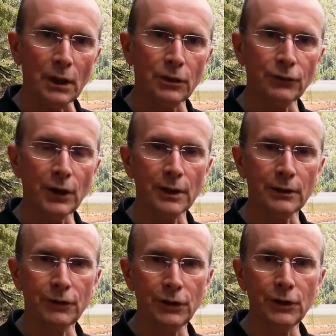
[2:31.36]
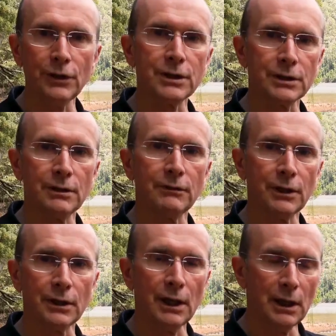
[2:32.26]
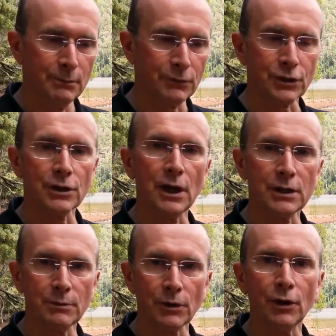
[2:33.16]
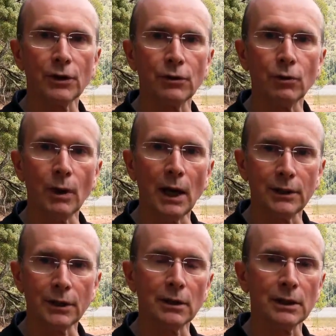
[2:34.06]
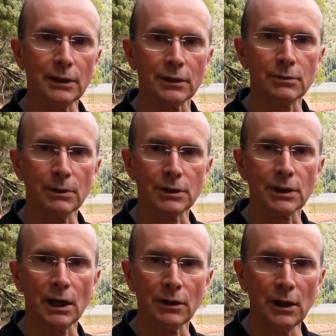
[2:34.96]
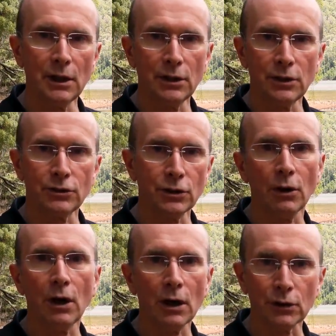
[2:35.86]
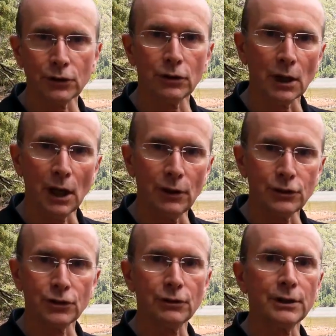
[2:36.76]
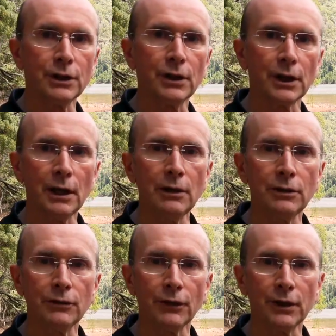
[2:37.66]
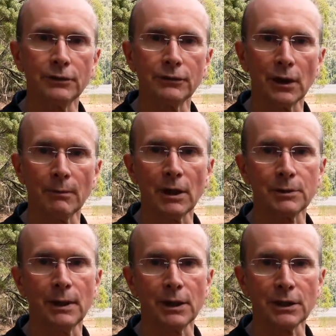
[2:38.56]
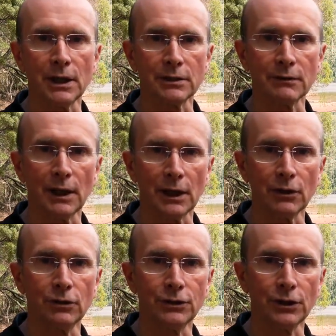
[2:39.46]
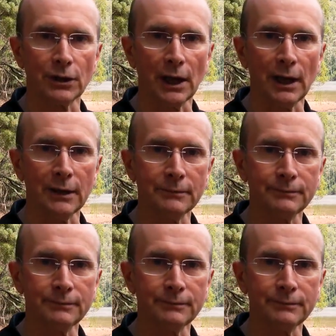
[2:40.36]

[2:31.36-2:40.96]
You'll find if you do this in a very precise, methodical way and don't let the splits go too high or too low during the ergo, you'll find you've got a much better chance of getting a good 2K